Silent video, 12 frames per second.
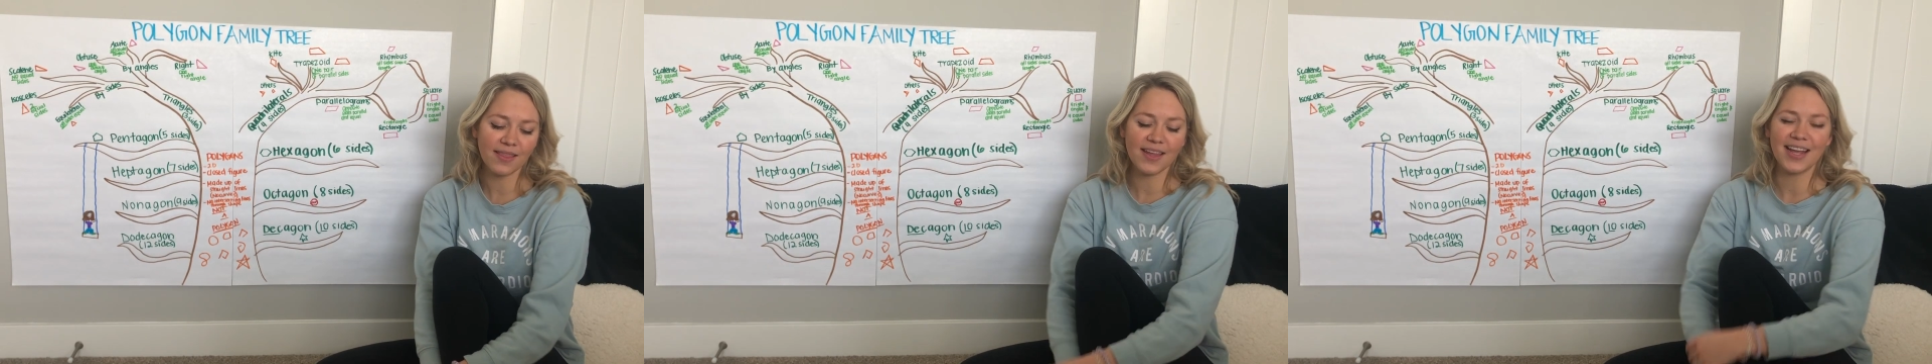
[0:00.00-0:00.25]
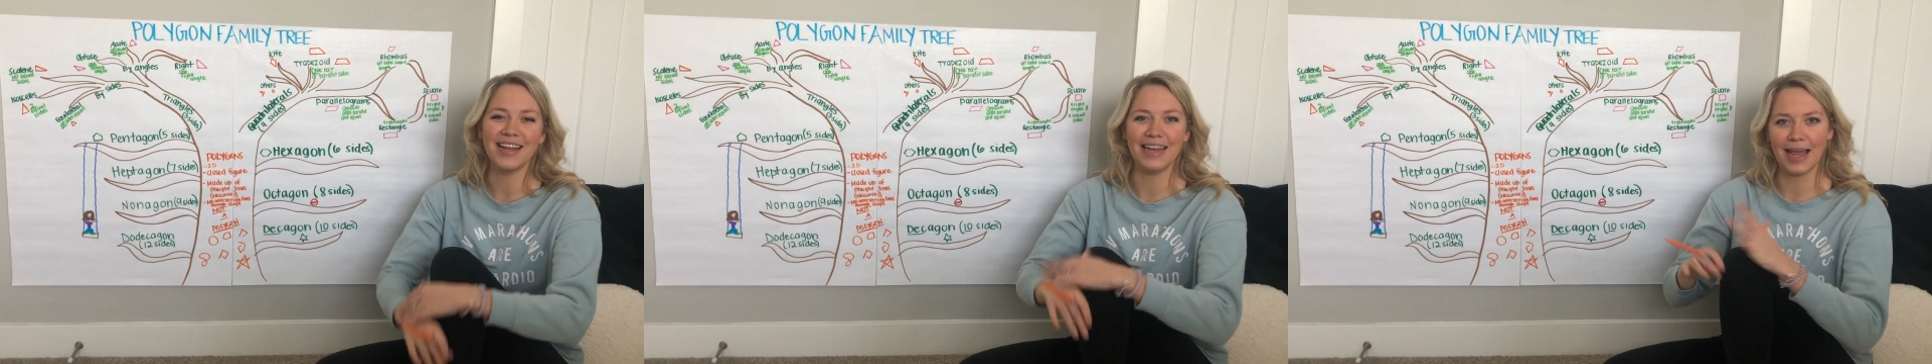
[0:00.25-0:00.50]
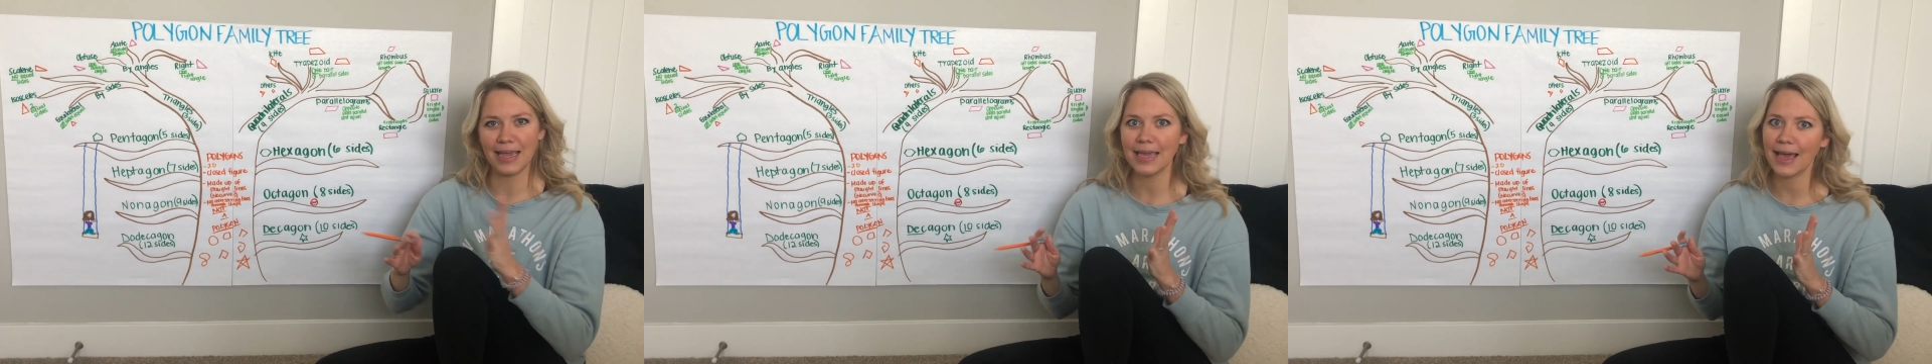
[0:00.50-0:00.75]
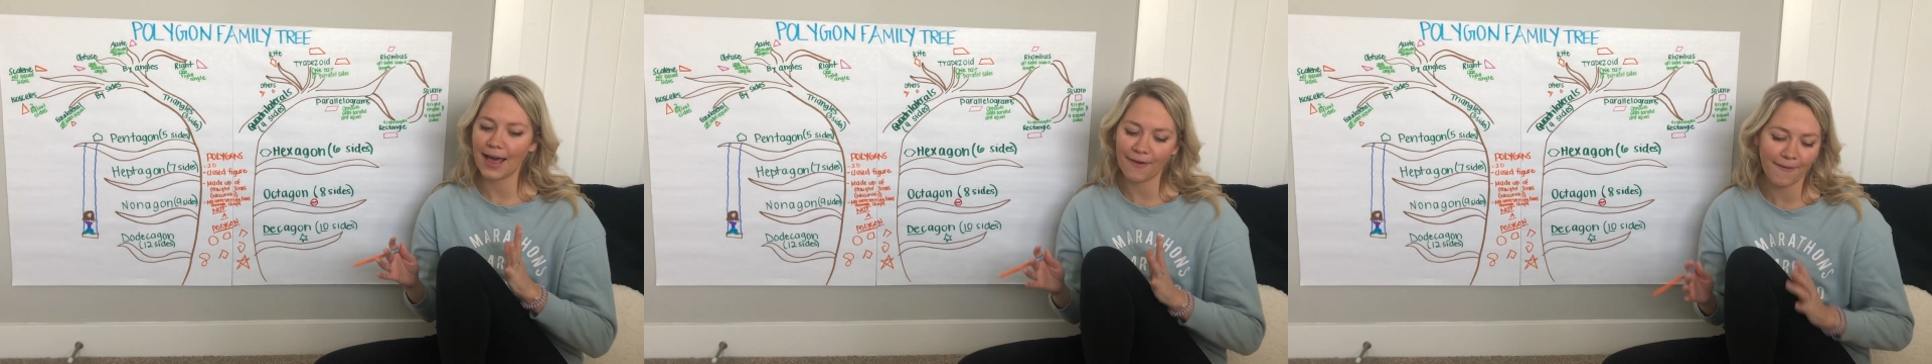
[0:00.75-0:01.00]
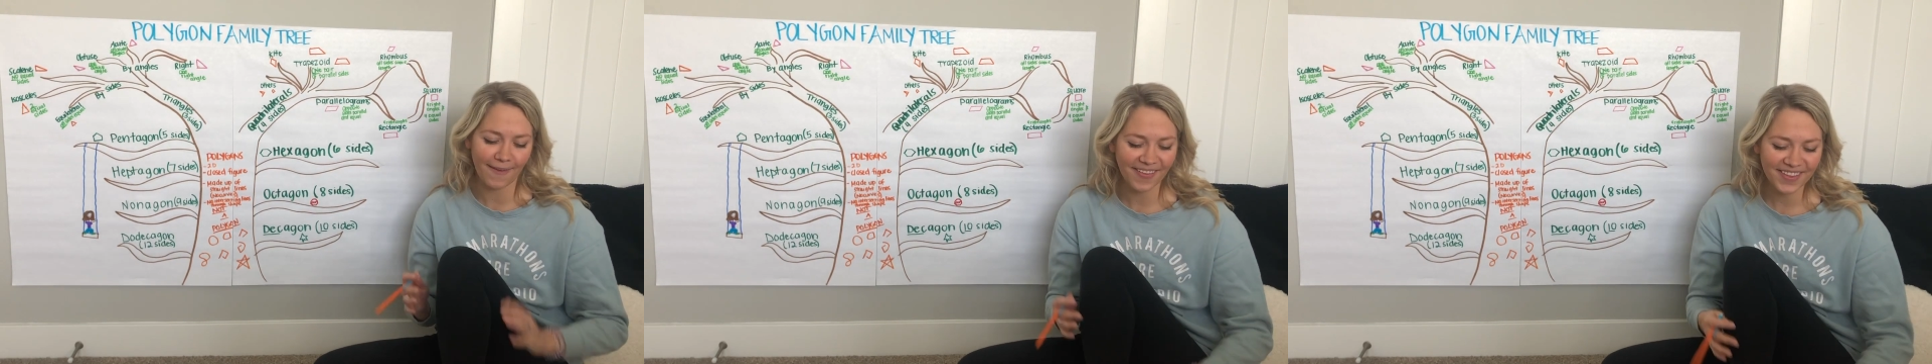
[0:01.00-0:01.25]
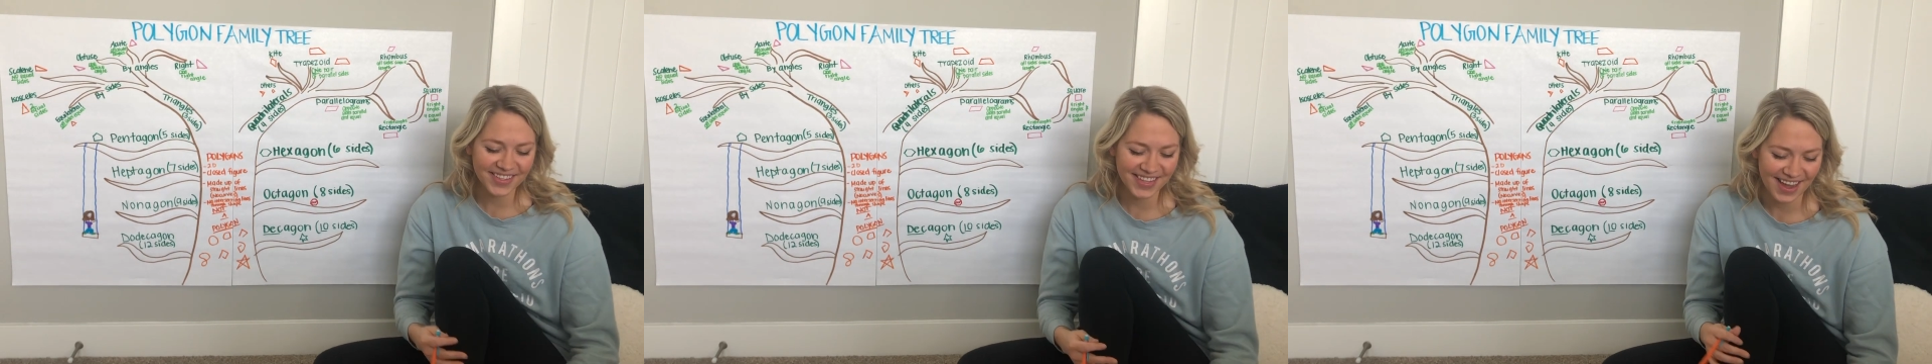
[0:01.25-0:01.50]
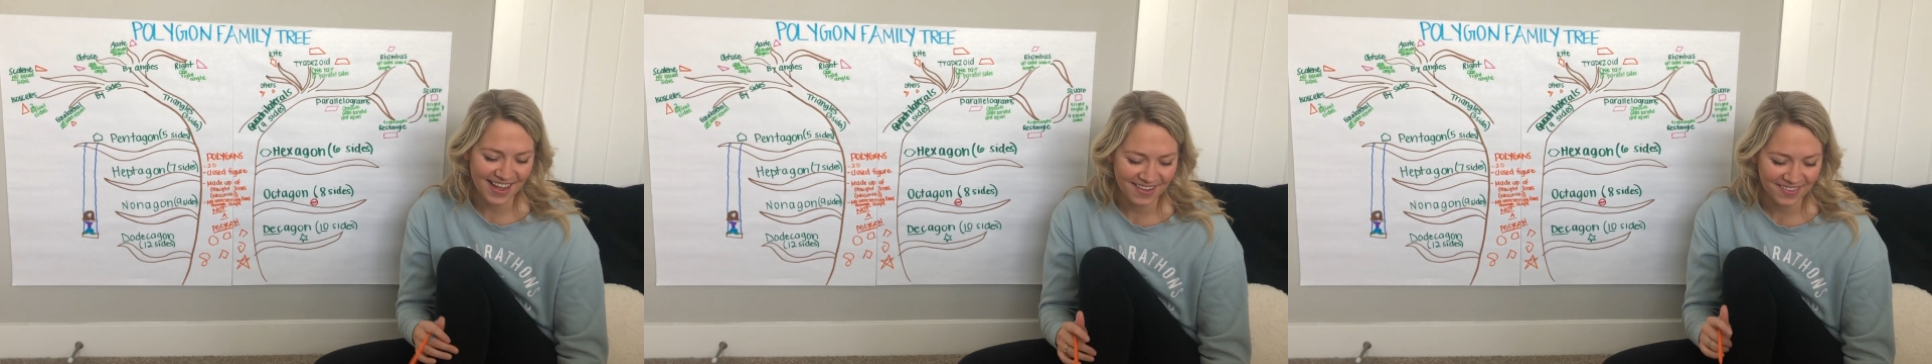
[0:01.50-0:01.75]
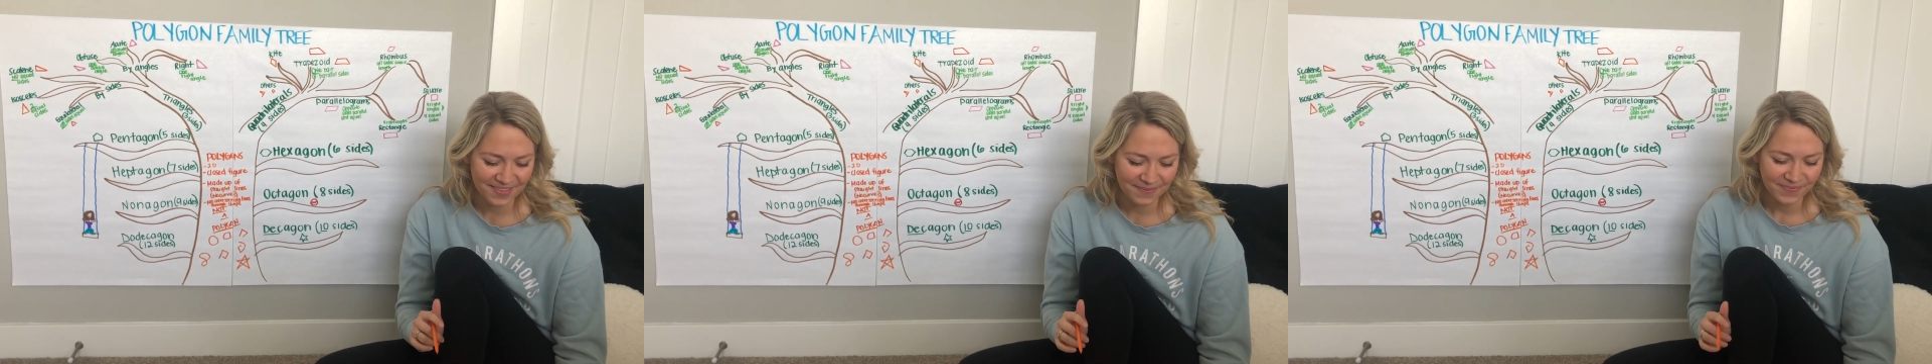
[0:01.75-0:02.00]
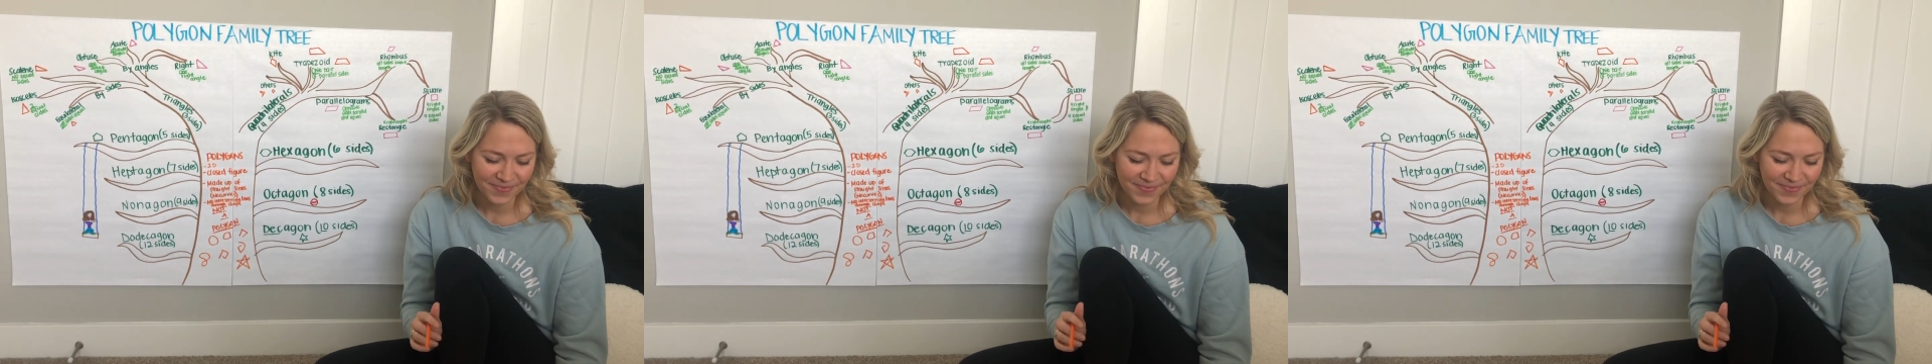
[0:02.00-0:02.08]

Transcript: than a night out on the town.